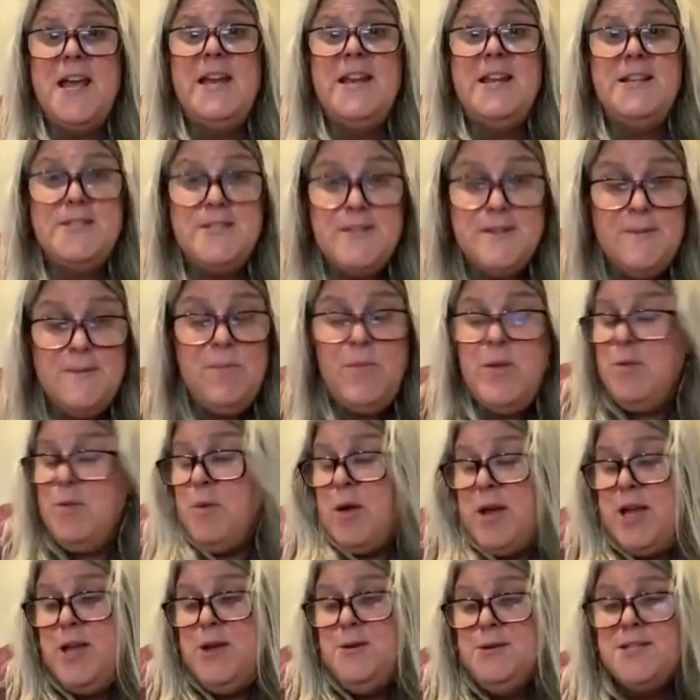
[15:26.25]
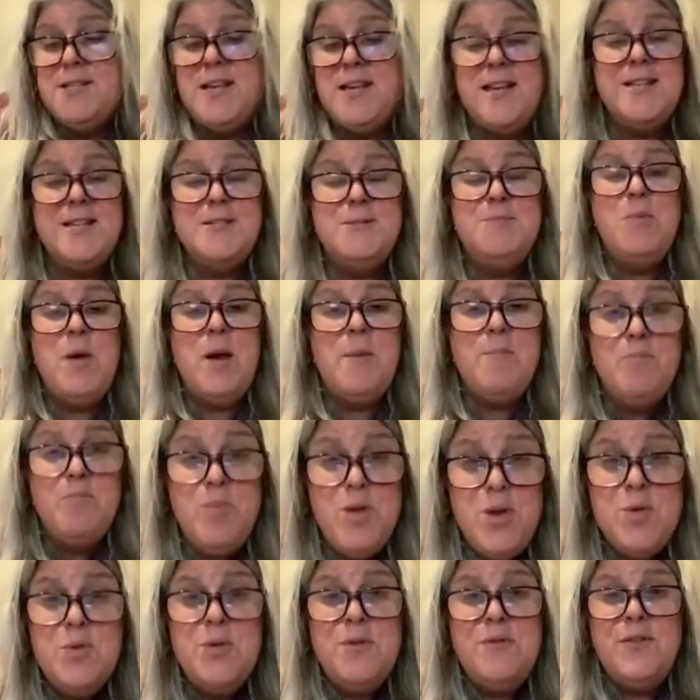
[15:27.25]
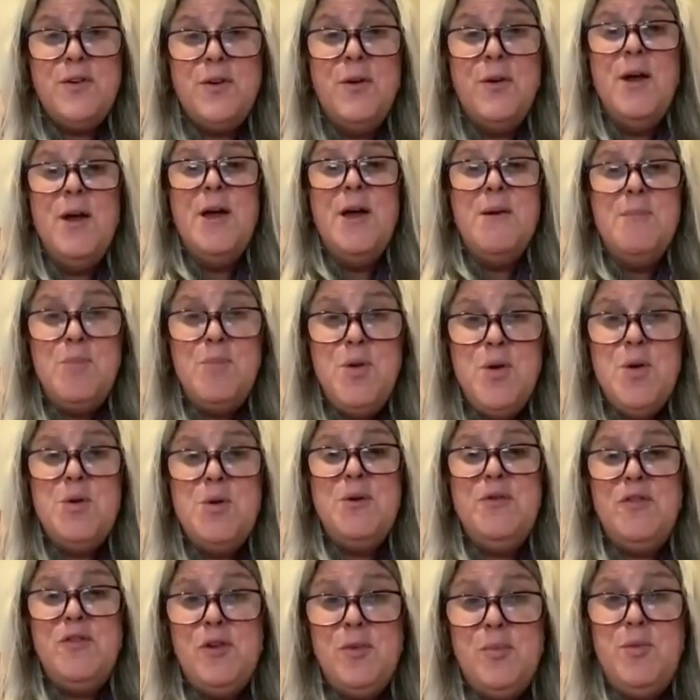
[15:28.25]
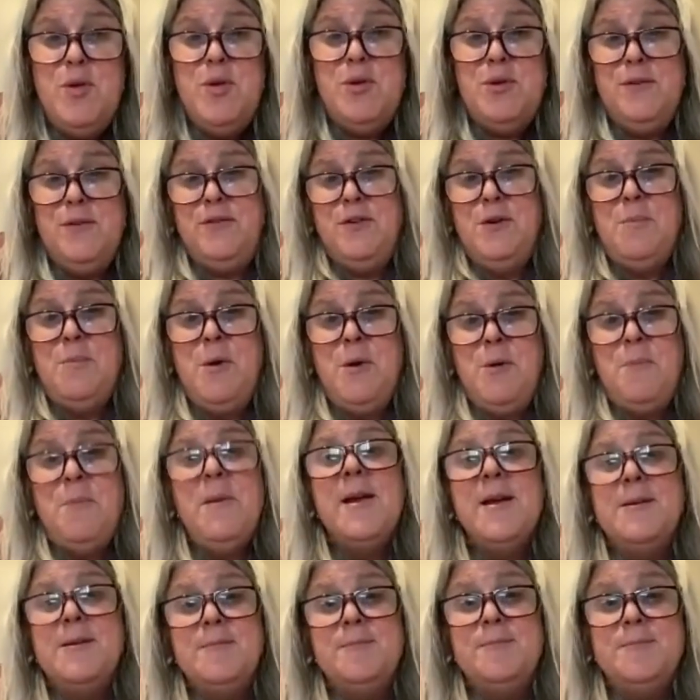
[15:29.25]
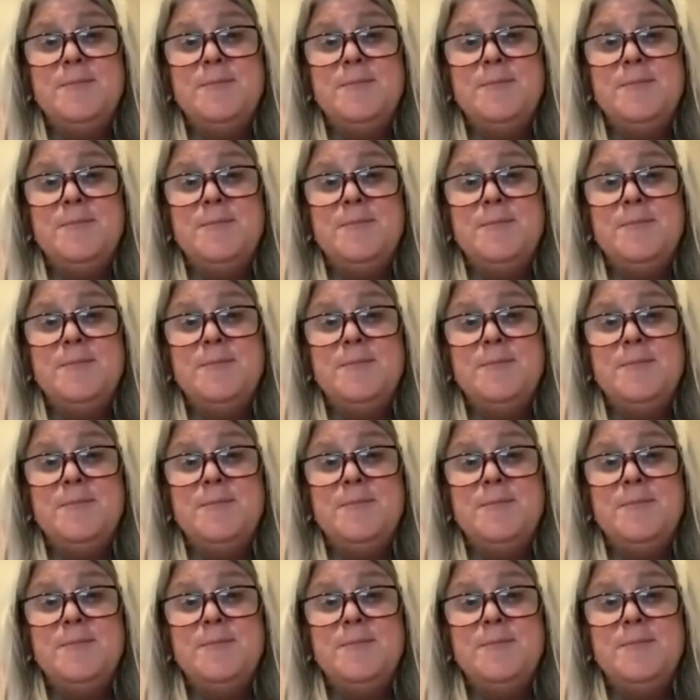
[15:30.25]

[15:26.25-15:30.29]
And it's like you said, it's a beautiful, beautiful, beautiful moment.